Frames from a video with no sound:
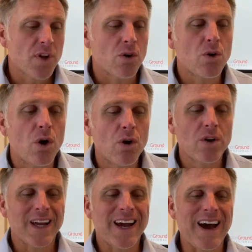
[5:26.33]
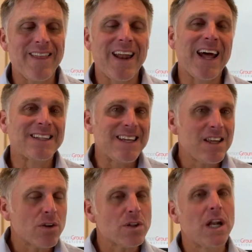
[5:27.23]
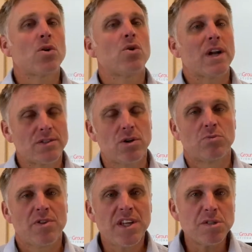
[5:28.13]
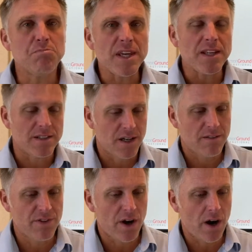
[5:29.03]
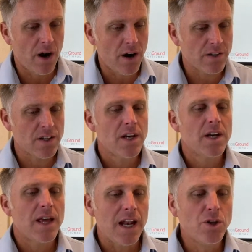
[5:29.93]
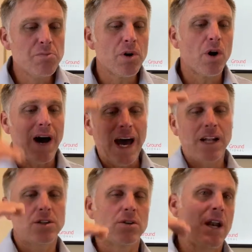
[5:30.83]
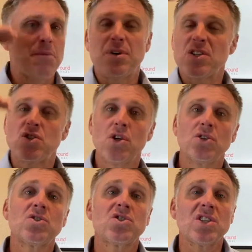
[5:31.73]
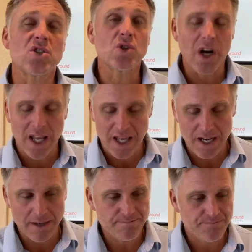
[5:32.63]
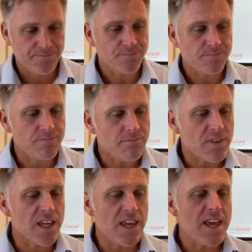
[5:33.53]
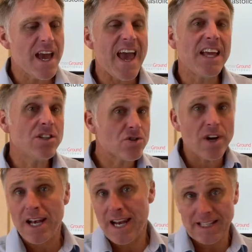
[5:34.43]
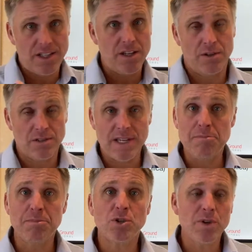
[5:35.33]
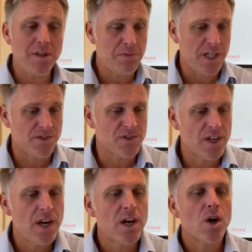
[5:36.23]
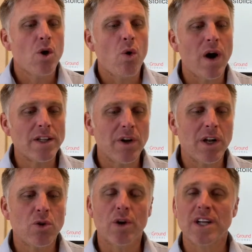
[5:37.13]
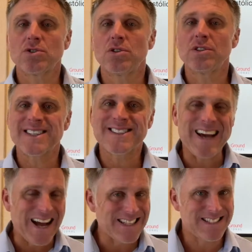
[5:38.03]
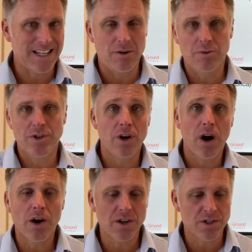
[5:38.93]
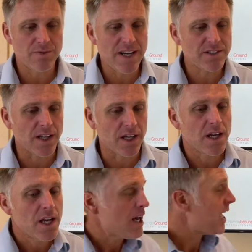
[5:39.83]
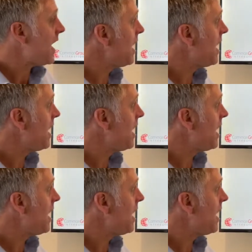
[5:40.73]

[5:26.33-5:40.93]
con cada latido del corazón, with each beat of the heart, el número alto, la presión sistólica. Y entre latidos, and between beats, cuando el corazón descansa, when your heart is resting, el